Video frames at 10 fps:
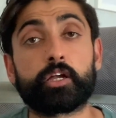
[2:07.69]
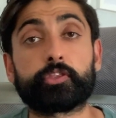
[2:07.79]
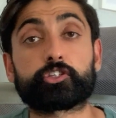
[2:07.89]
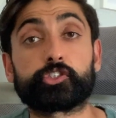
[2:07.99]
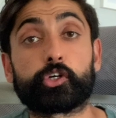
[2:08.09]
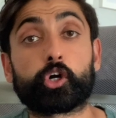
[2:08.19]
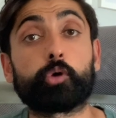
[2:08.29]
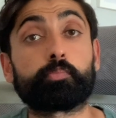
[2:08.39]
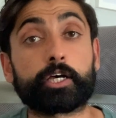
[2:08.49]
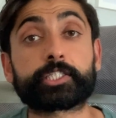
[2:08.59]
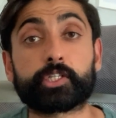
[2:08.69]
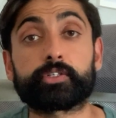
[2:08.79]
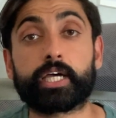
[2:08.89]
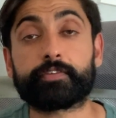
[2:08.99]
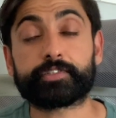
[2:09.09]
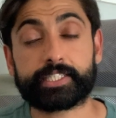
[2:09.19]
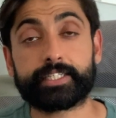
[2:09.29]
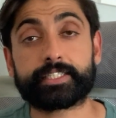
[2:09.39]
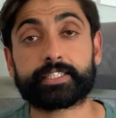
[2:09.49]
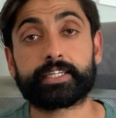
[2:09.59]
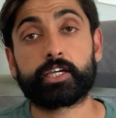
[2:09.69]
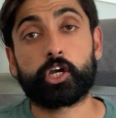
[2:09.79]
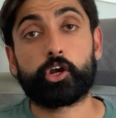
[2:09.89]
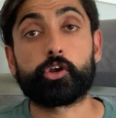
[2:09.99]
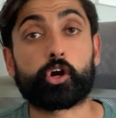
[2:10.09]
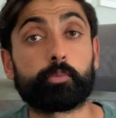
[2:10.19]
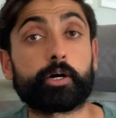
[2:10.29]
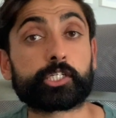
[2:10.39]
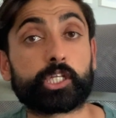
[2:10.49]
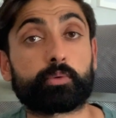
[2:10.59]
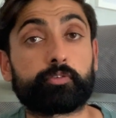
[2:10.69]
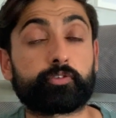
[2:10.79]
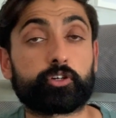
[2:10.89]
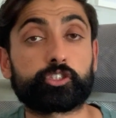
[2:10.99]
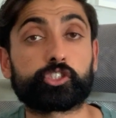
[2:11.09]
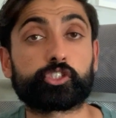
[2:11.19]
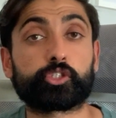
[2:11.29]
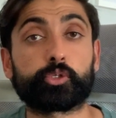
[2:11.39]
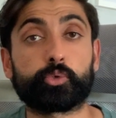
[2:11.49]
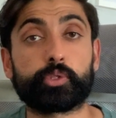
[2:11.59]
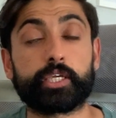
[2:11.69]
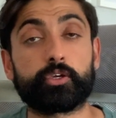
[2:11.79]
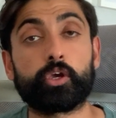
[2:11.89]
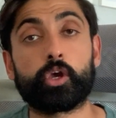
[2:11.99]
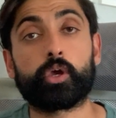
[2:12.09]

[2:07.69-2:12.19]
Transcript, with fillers: There's neuromuscular deficits. Neuromuscular refers to the